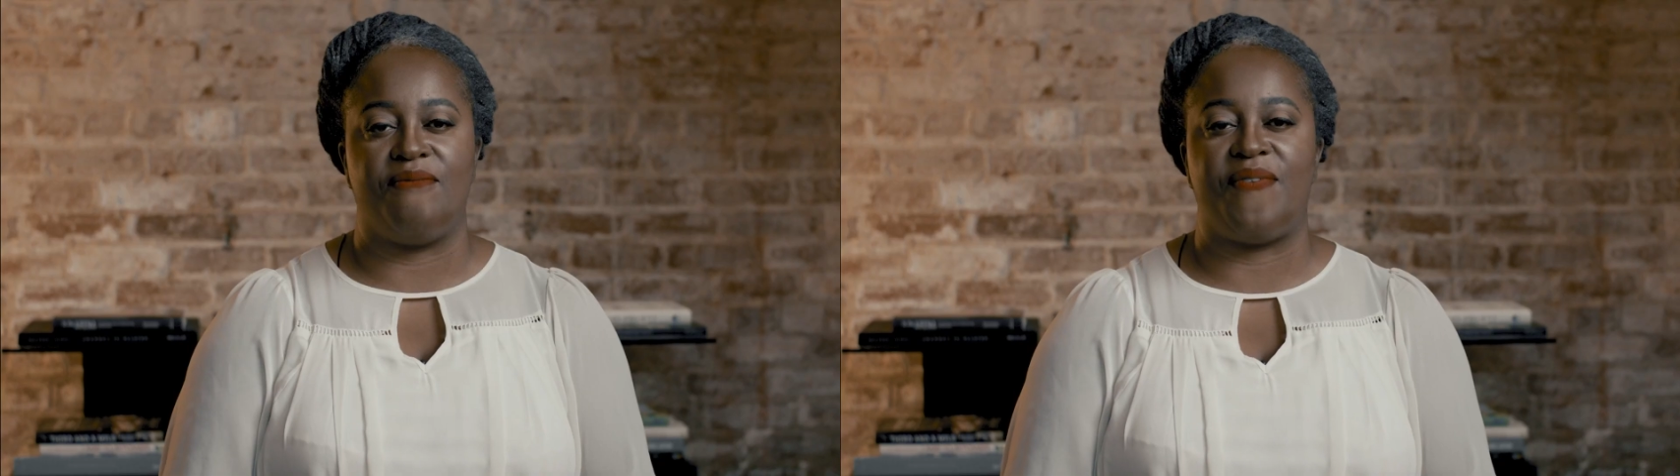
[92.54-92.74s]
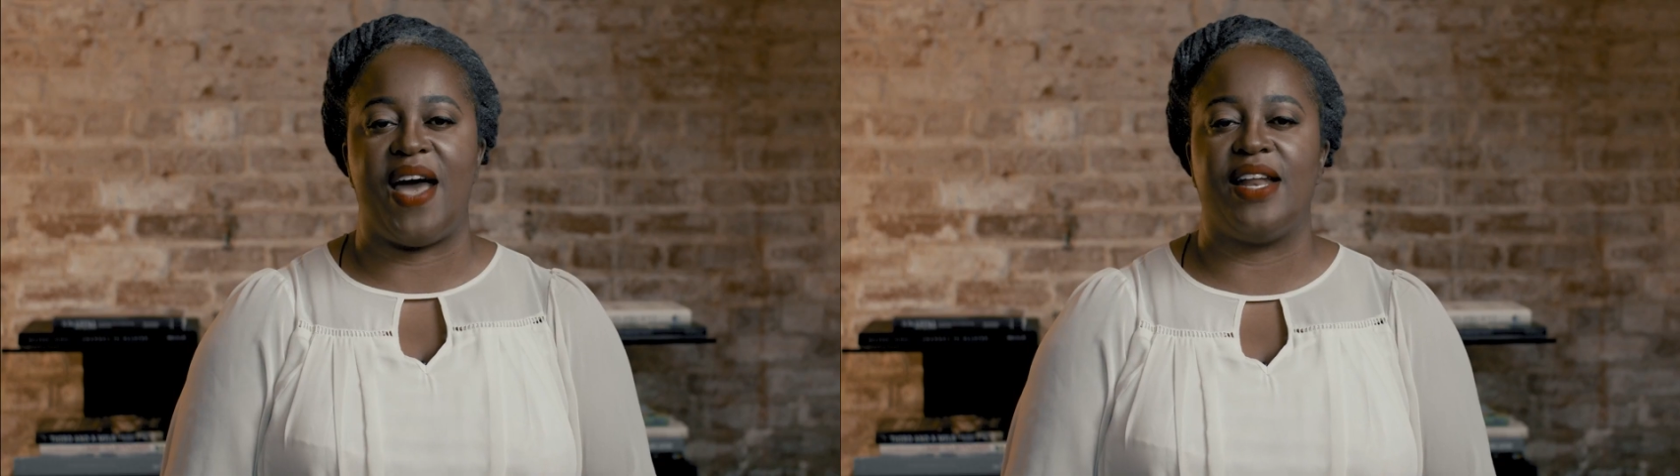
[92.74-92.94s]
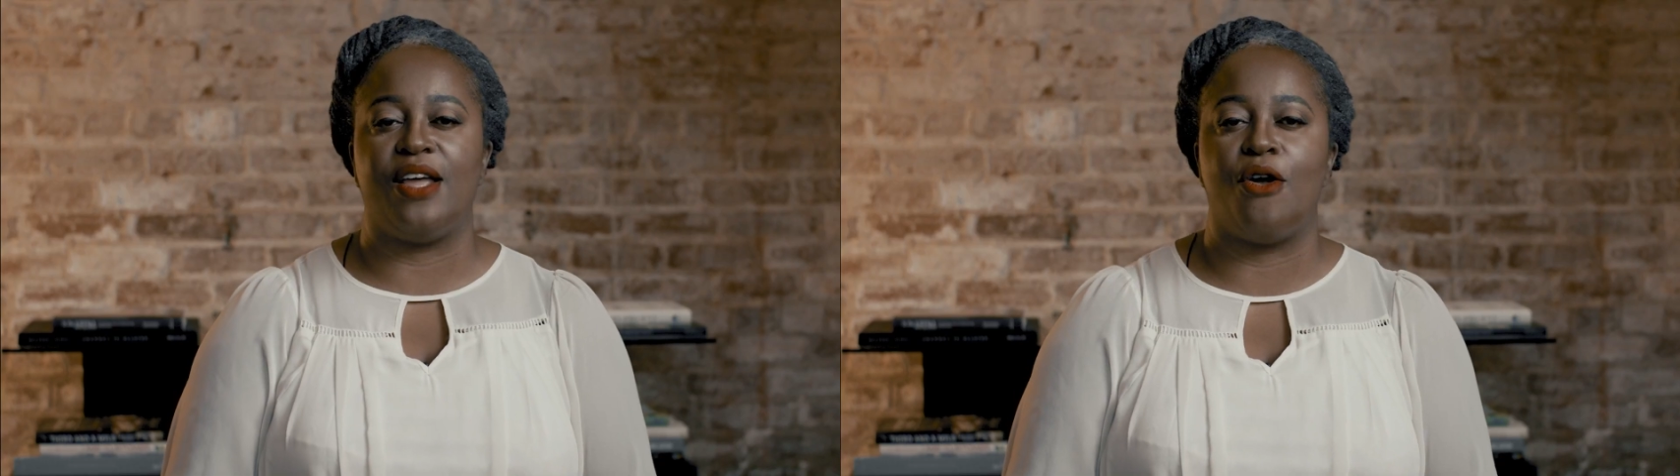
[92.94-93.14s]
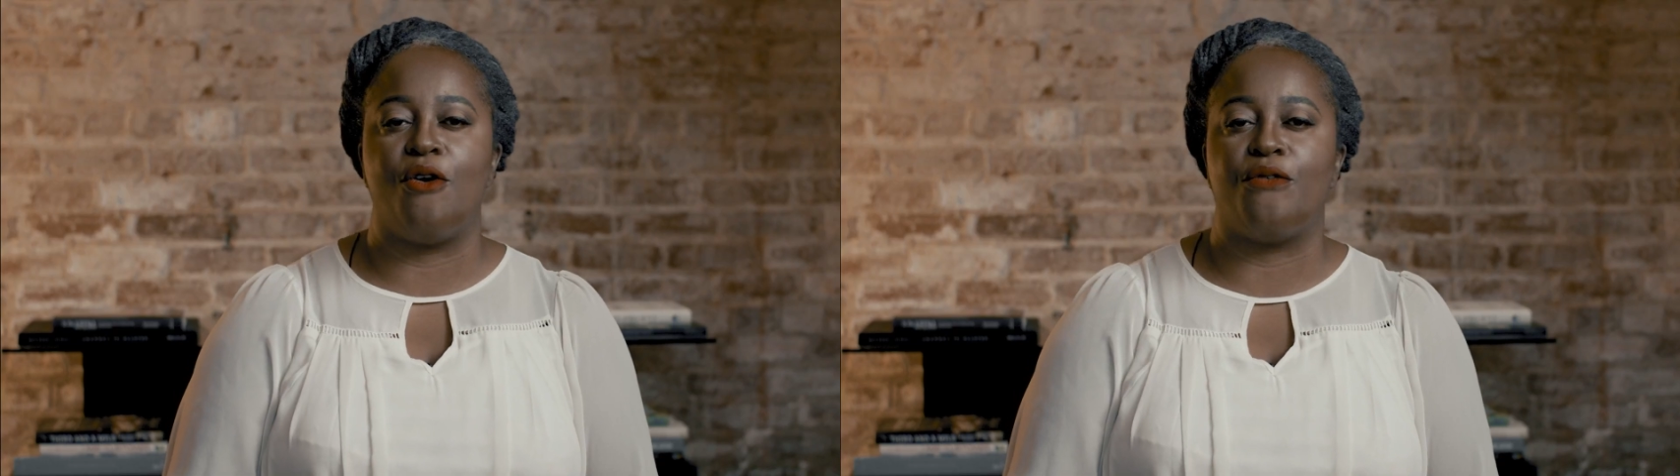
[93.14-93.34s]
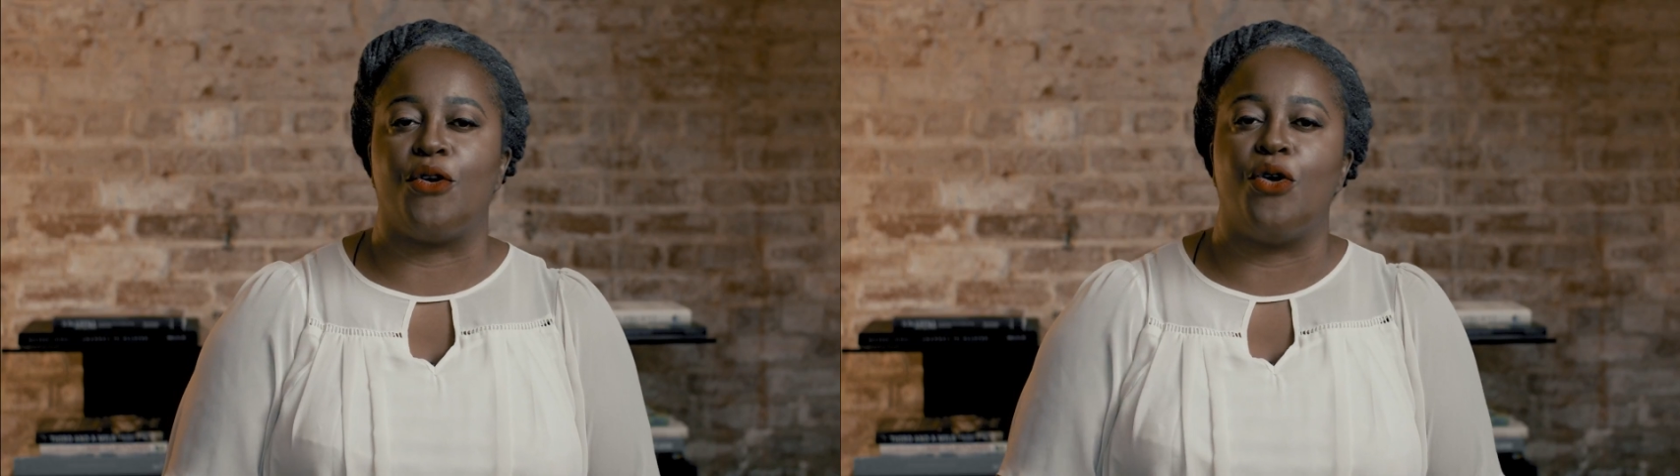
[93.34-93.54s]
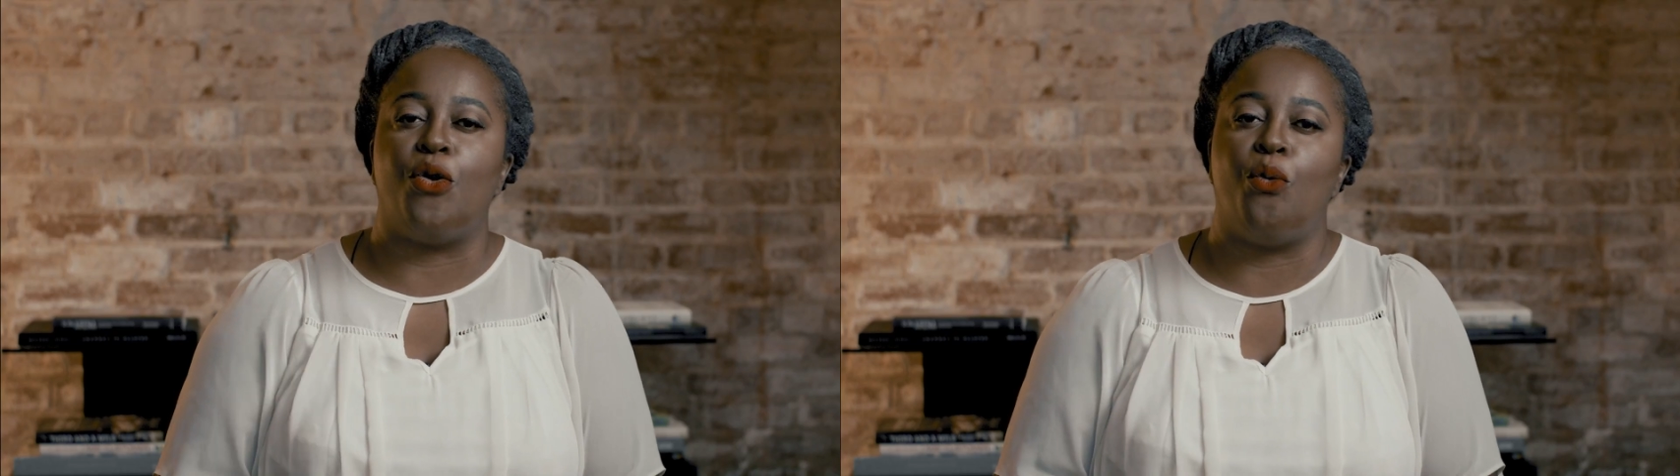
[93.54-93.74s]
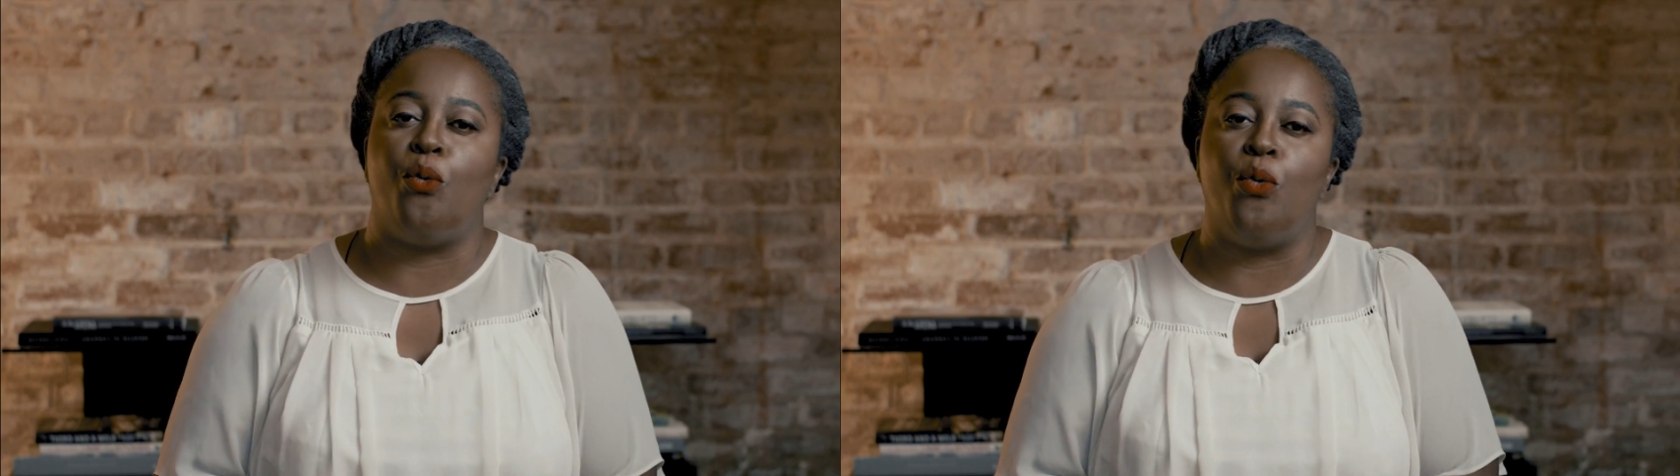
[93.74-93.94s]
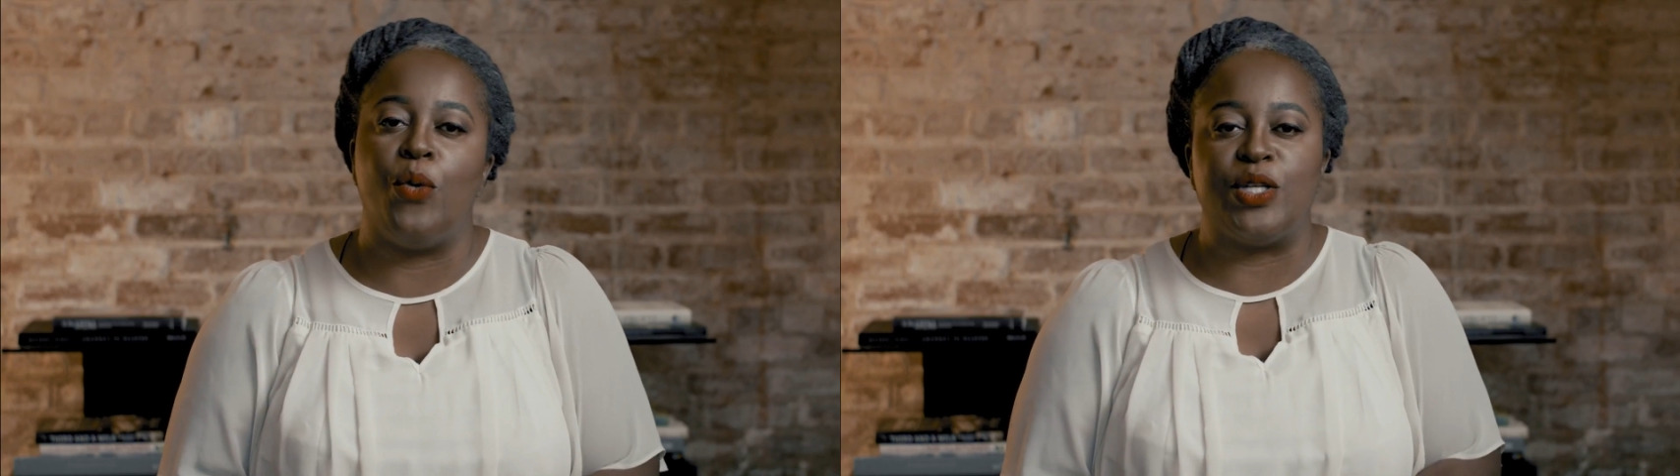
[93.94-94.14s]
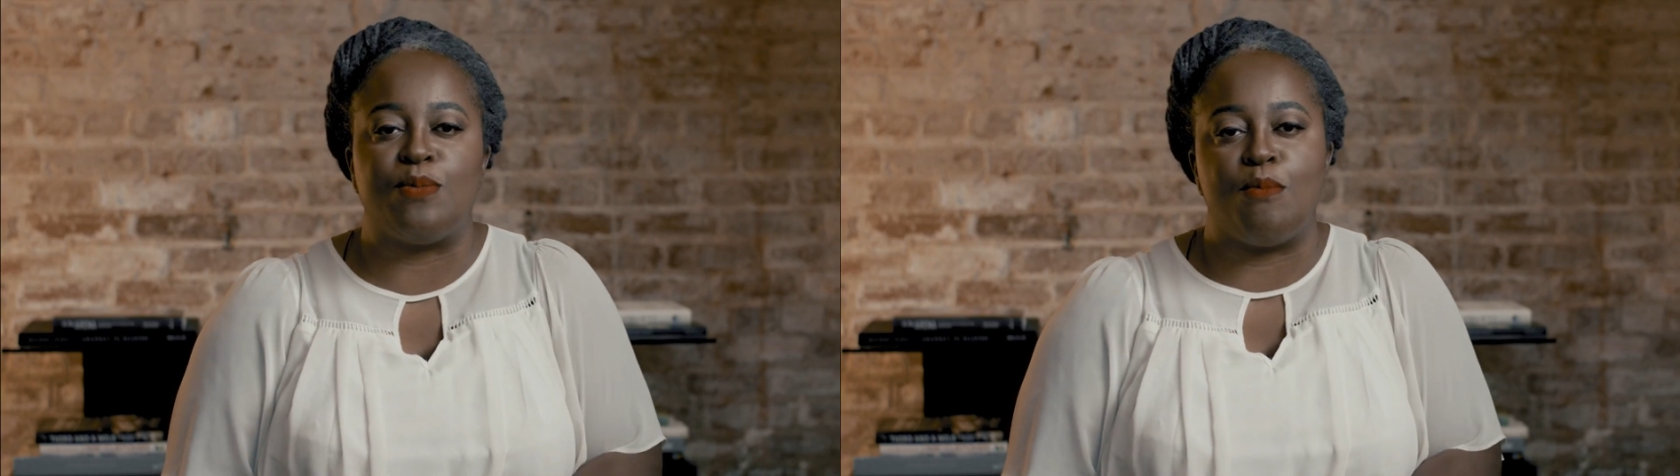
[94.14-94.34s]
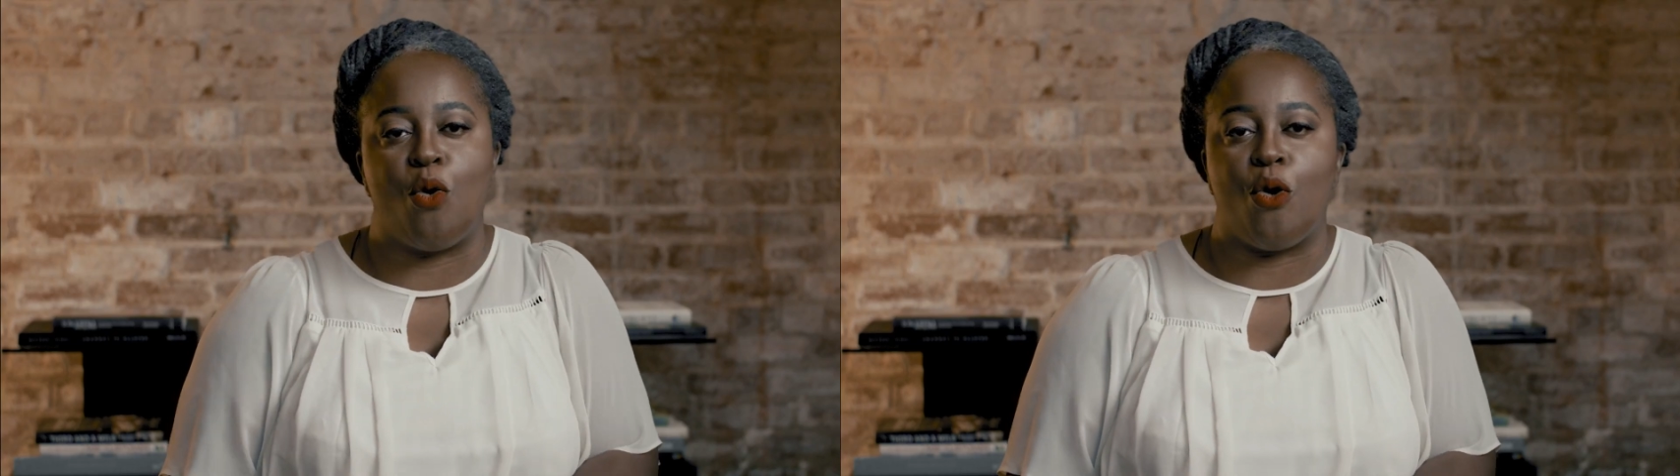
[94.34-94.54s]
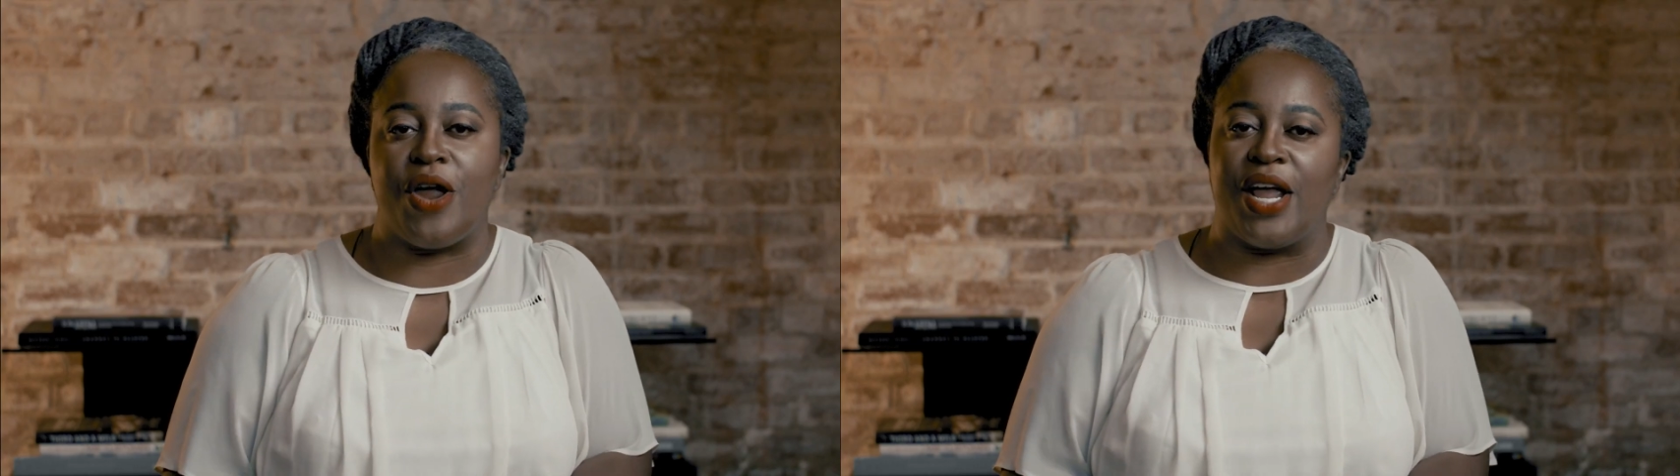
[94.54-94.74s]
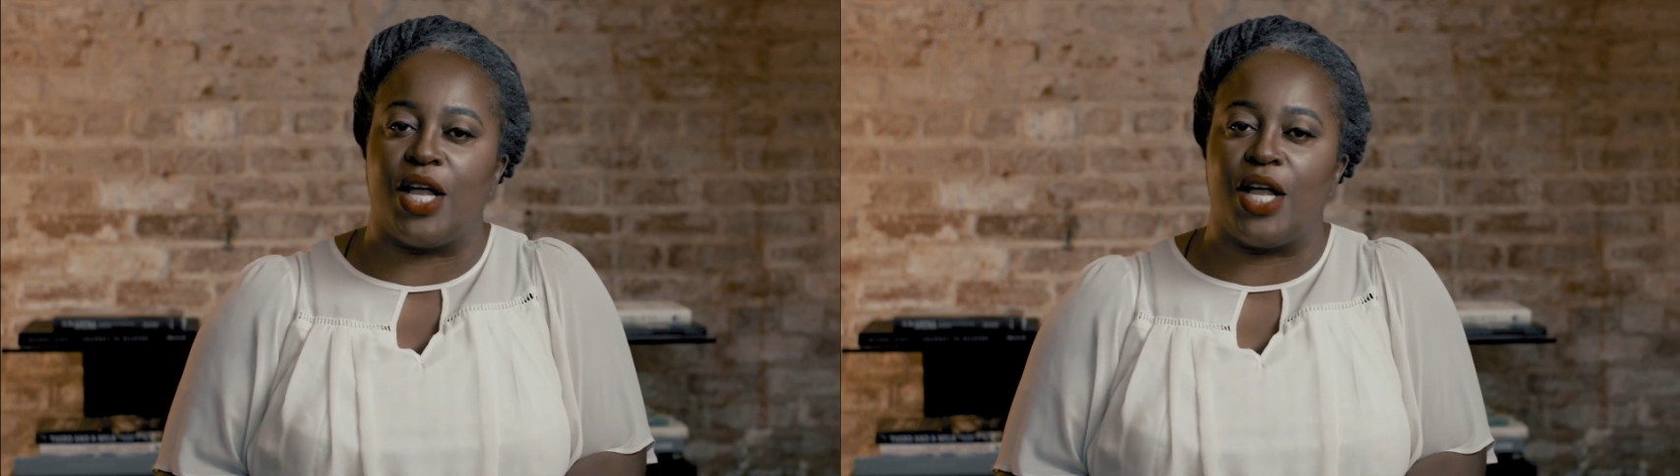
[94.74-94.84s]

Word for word: and fighting over who is more